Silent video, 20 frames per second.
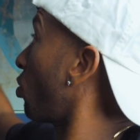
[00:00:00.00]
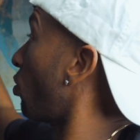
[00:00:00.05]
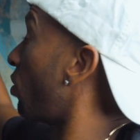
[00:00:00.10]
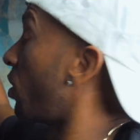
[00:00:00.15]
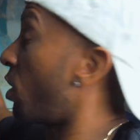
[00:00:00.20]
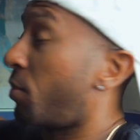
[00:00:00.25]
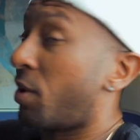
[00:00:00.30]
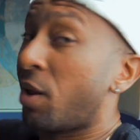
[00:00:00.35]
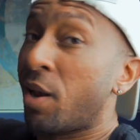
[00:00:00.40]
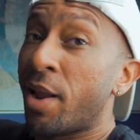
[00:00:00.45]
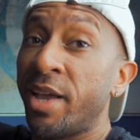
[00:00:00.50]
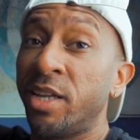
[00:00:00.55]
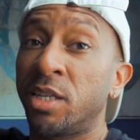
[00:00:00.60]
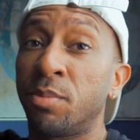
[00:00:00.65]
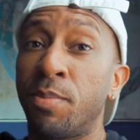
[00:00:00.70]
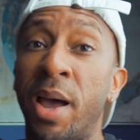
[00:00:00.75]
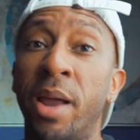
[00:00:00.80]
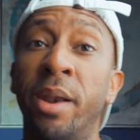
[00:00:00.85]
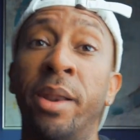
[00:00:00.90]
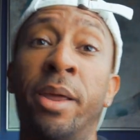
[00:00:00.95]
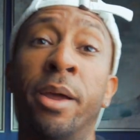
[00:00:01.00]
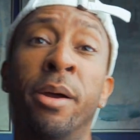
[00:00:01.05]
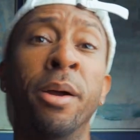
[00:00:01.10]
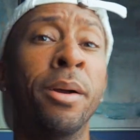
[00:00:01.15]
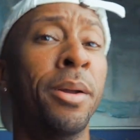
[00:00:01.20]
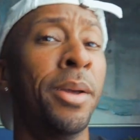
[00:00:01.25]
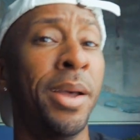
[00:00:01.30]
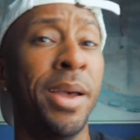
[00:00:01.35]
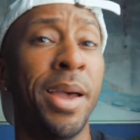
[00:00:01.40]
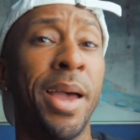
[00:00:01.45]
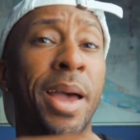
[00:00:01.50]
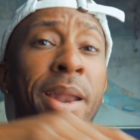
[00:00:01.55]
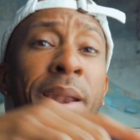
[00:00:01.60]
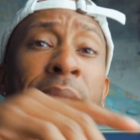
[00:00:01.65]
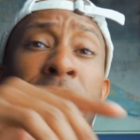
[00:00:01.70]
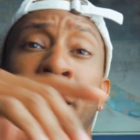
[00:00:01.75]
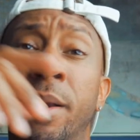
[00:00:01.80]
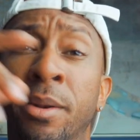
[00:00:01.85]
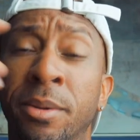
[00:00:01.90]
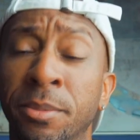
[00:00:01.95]
throwing up the lights back there and
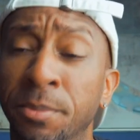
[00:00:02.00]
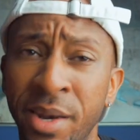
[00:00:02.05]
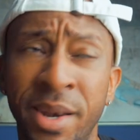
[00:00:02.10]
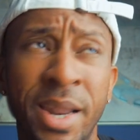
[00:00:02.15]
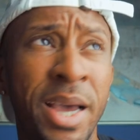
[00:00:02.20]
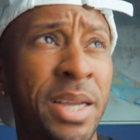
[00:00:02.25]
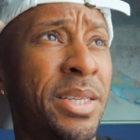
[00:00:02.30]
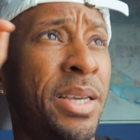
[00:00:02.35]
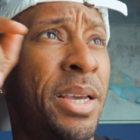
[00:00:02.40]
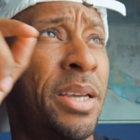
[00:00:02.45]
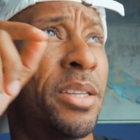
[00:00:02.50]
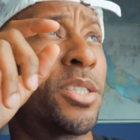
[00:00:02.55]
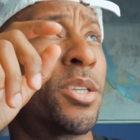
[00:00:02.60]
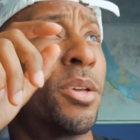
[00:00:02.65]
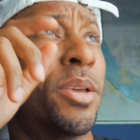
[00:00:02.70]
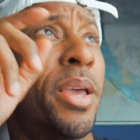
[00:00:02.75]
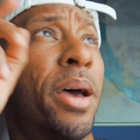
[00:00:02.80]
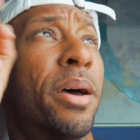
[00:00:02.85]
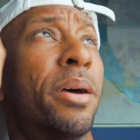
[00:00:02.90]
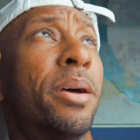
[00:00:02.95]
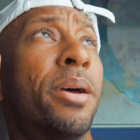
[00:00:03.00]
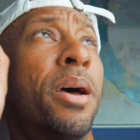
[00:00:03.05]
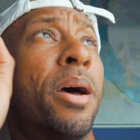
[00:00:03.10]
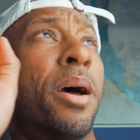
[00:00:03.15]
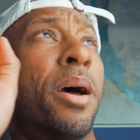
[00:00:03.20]
then that's it. So yeah,